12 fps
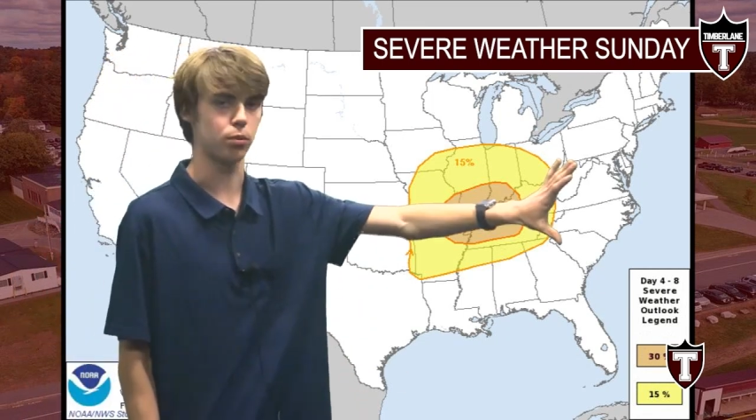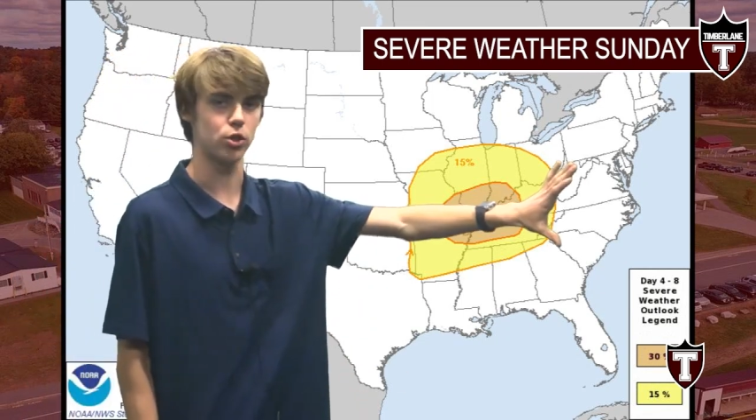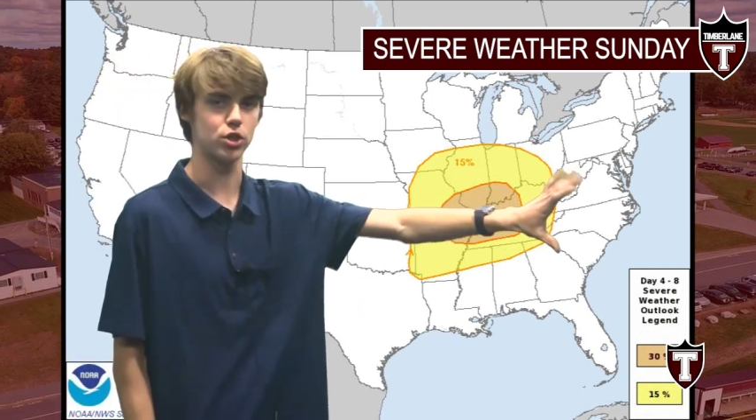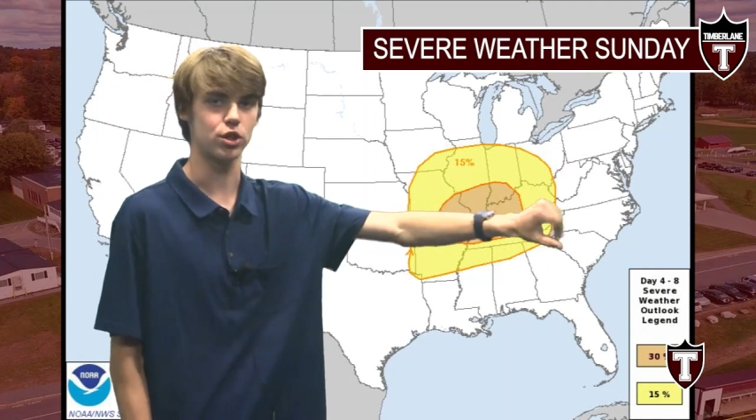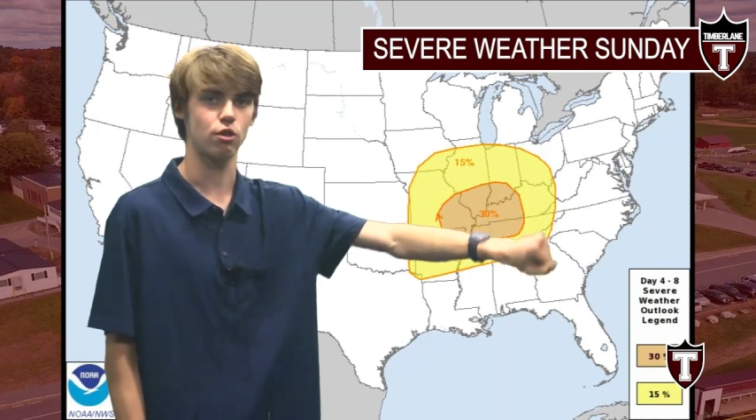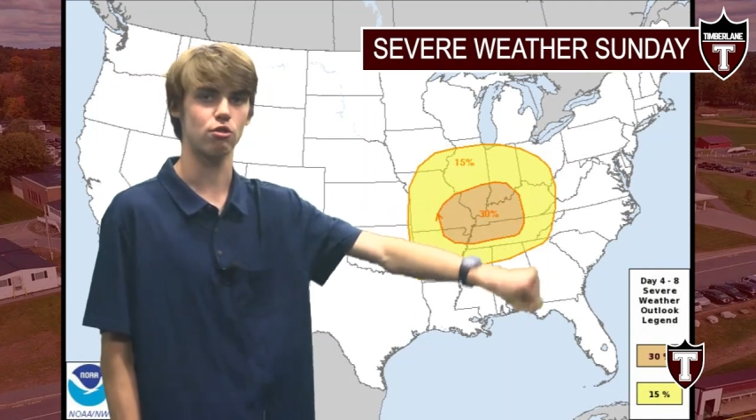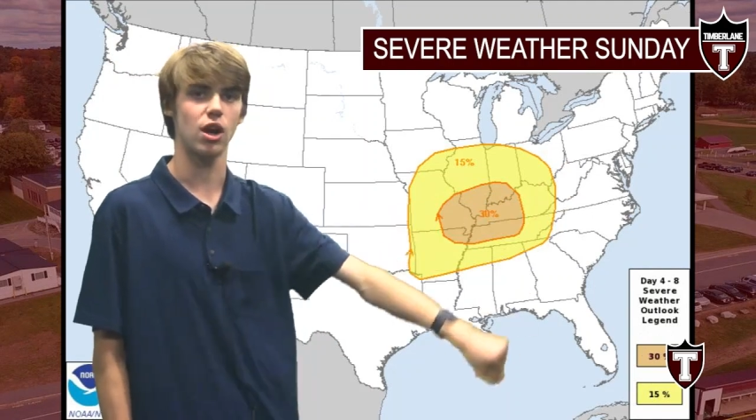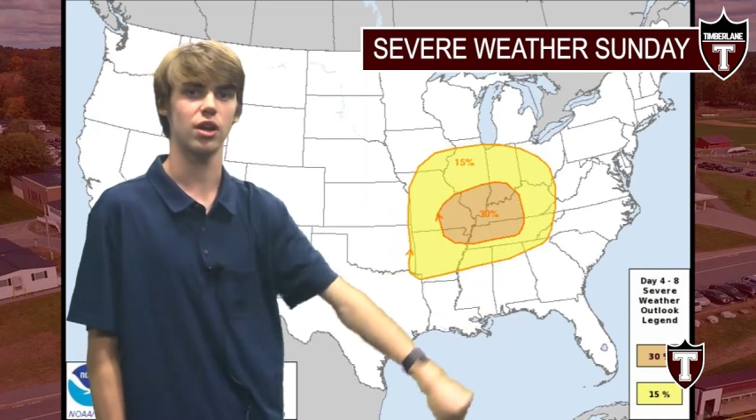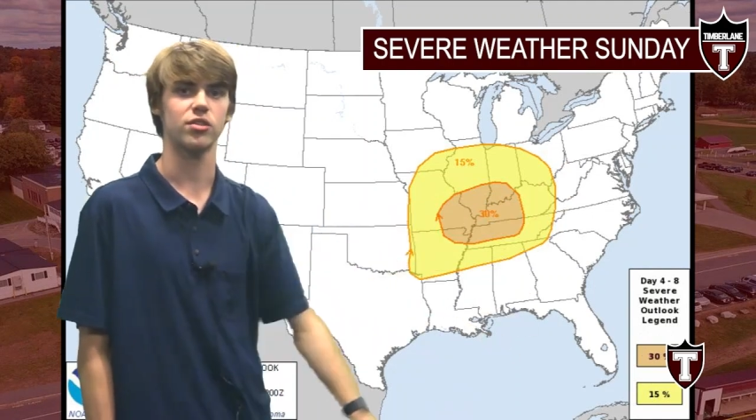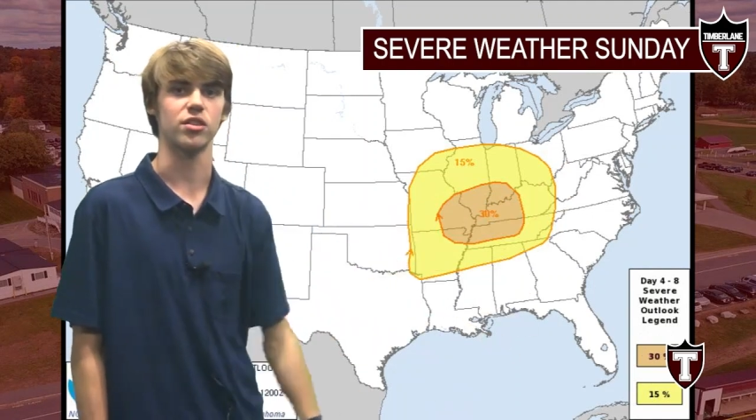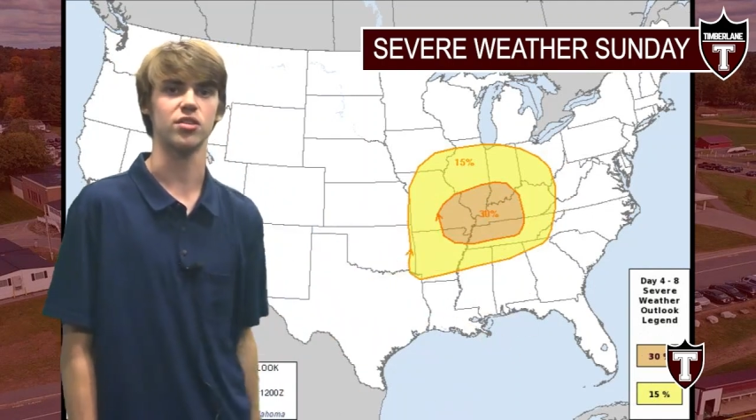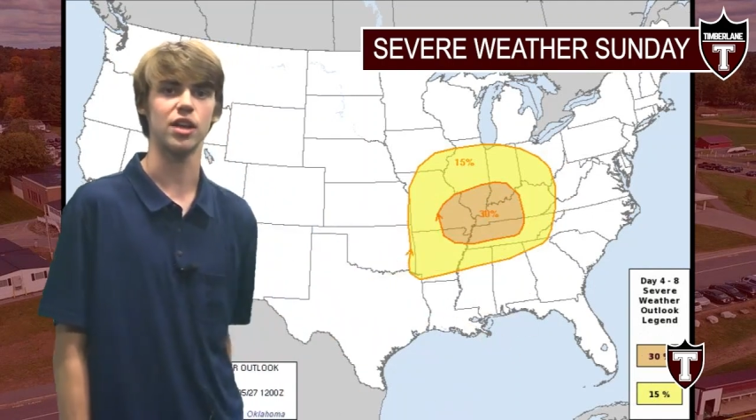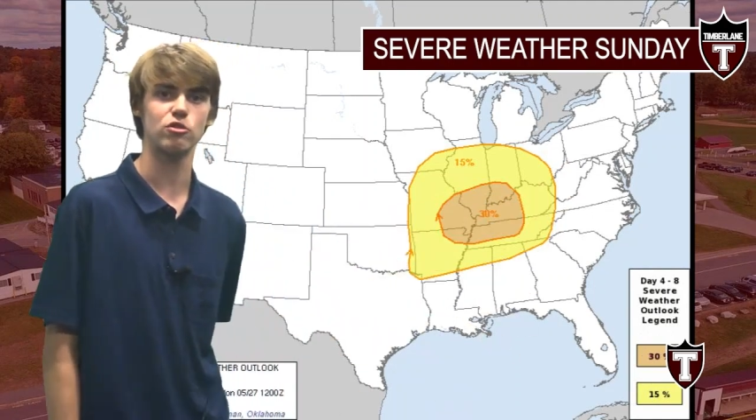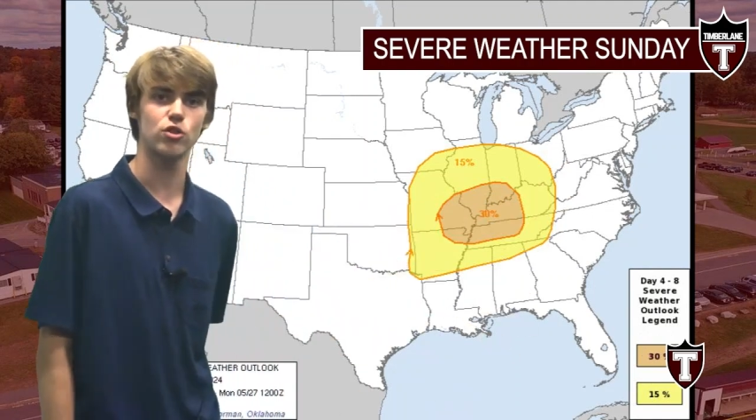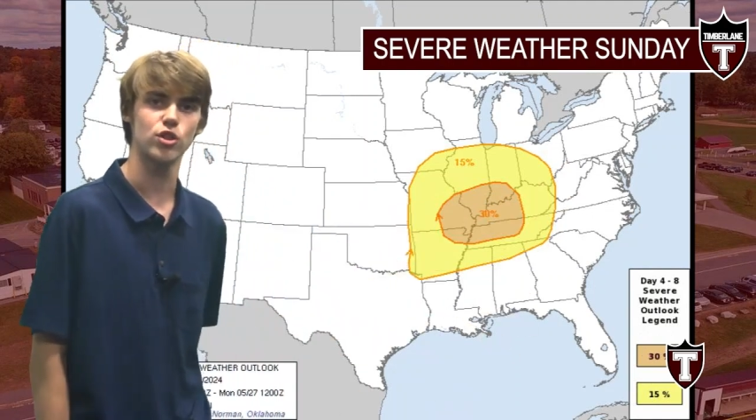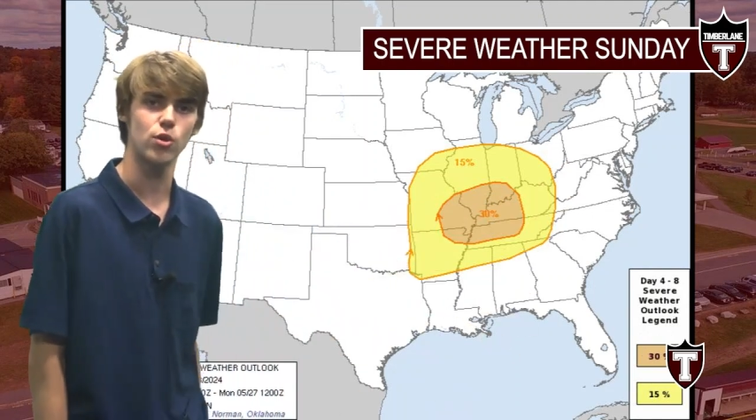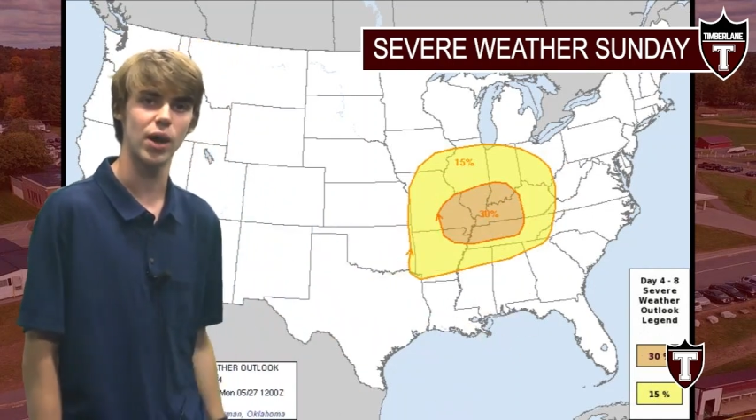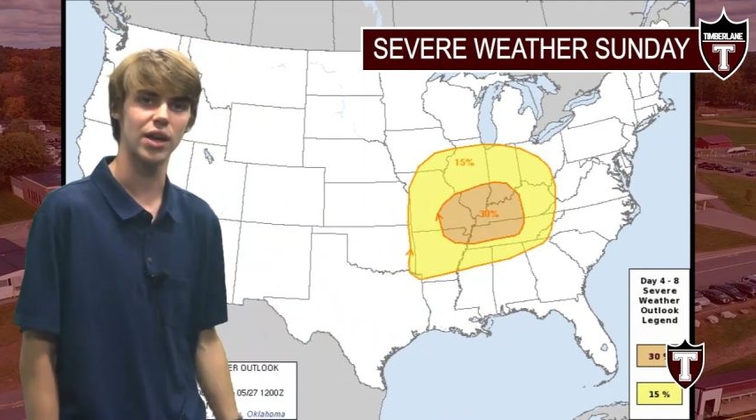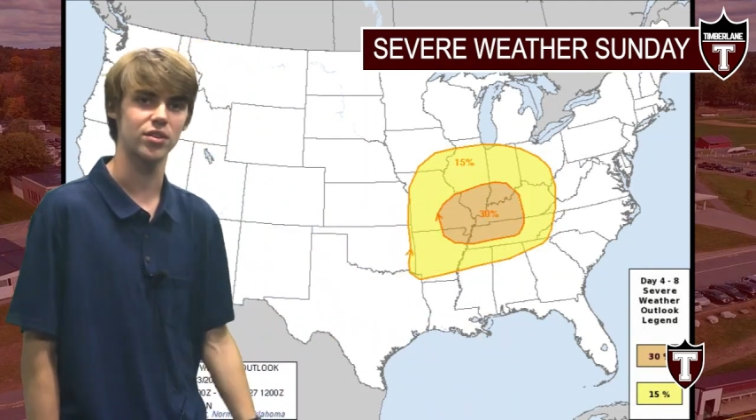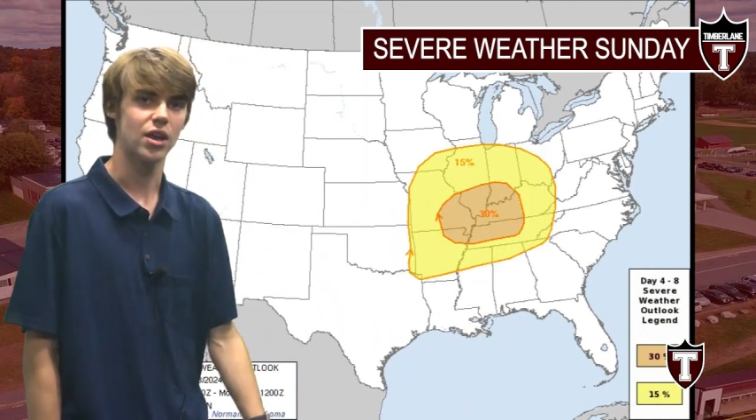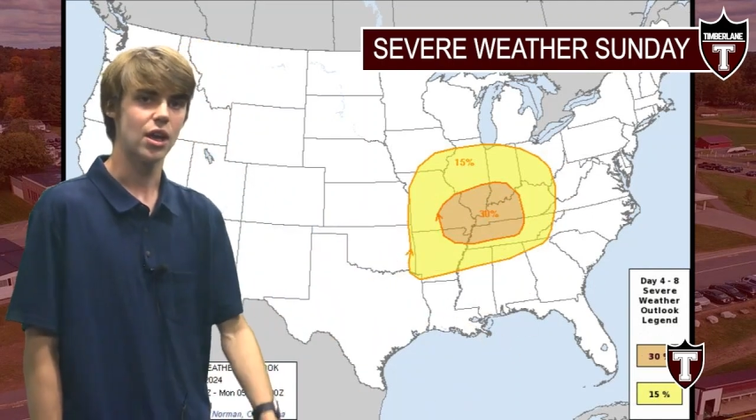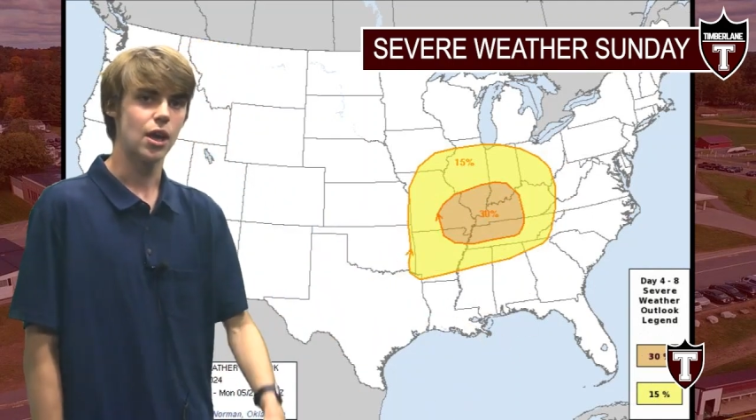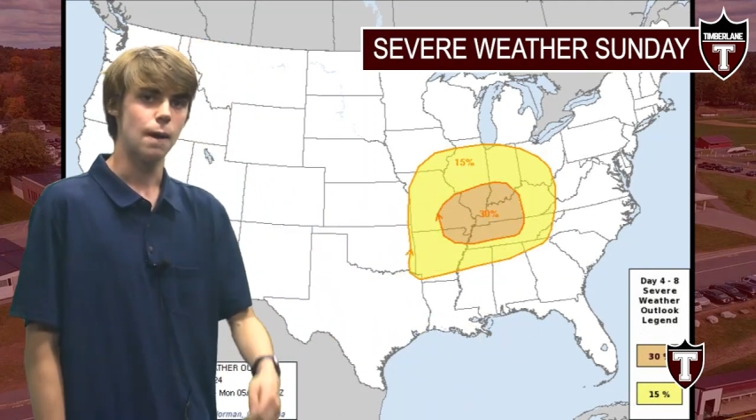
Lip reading: pushing across the central U.S.